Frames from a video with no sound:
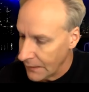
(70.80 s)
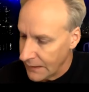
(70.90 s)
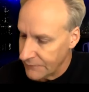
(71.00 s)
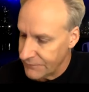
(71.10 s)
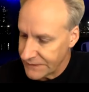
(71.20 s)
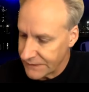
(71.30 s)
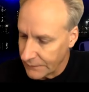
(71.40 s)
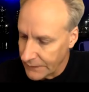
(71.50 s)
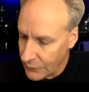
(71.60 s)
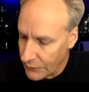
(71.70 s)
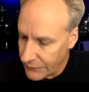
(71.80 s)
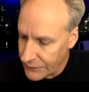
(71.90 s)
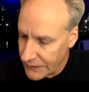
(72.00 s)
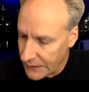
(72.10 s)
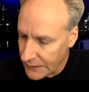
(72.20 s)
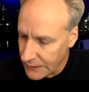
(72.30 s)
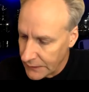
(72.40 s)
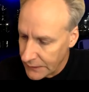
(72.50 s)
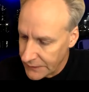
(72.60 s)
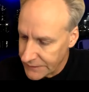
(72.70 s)
And physically, what we've done
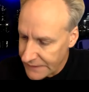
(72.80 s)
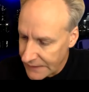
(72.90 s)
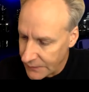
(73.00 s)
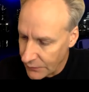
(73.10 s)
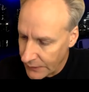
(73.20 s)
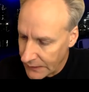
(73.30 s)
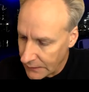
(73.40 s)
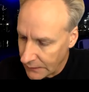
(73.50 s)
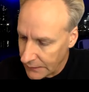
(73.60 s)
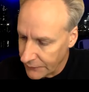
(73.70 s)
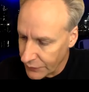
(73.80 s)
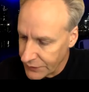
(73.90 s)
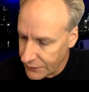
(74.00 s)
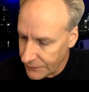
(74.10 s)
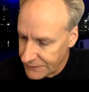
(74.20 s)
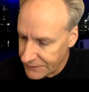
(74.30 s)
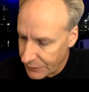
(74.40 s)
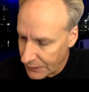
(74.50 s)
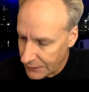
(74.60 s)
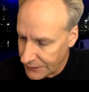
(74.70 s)
is said, well, if we know this
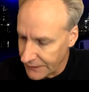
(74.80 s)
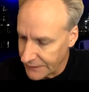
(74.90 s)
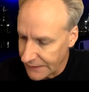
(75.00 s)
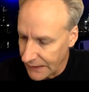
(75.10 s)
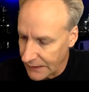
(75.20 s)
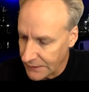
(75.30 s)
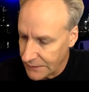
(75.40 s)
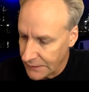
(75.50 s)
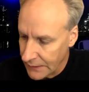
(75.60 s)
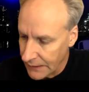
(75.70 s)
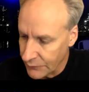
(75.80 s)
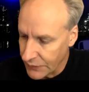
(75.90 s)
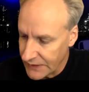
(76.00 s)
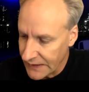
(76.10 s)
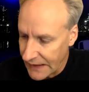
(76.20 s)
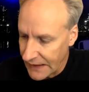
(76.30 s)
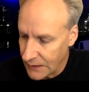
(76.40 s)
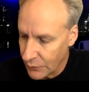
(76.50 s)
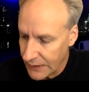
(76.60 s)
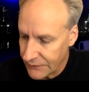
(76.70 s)
part is 8 and we take 8
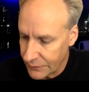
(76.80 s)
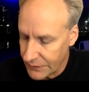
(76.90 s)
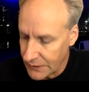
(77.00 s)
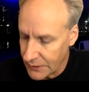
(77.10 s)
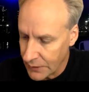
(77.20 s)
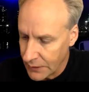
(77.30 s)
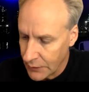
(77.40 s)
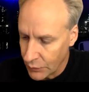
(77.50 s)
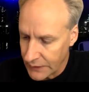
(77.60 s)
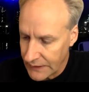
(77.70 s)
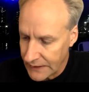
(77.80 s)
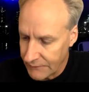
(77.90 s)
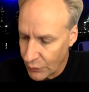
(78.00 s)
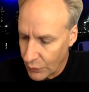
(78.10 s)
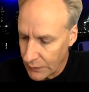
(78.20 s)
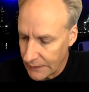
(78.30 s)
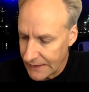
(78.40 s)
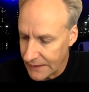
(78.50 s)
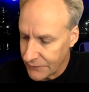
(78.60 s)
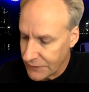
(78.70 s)
away from here, we're going to have 4
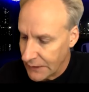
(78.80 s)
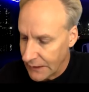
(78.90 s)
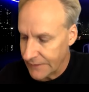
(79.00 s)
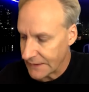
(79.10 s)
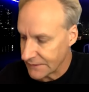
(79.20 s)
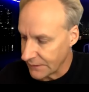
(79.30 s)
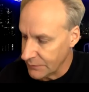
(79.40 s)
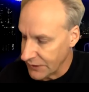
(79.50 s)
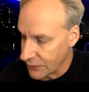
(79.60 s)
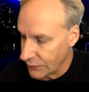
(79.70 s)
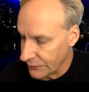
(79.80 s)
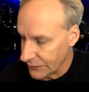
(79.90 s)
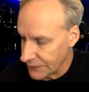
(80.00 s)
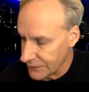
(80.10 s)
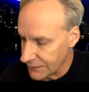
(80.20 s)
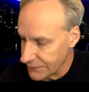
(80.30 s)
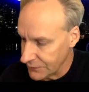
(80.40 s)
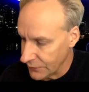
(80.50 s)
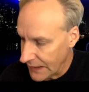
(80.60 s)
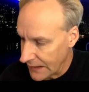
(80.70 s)
left, and that's going to be equivalent to the
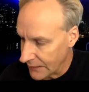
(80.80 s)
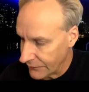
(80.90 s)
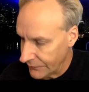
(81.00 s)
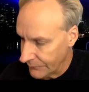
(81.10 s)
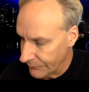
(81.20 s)
2f.